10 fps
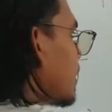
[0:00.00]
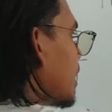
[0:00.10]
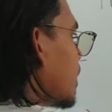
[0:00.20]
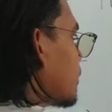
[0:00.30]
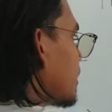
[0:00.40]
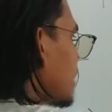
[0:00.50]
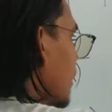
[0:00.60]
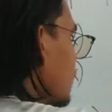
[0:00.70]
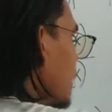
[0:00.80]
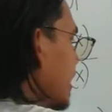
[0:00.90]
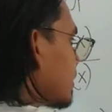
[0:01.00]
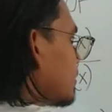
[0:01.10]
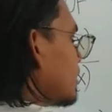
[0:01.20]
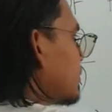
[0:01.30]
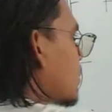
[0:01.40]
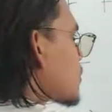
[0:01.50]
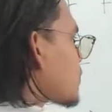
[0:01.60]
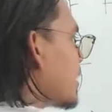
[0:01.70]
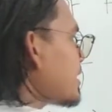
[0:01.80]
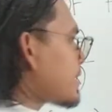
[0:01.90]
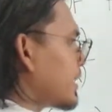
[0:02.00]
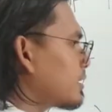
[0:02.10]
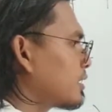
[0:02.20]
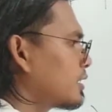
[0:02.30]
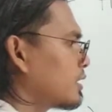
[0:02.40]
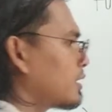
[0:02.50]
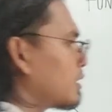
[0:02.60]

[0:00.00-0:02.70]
okay, I will go back to the most basic.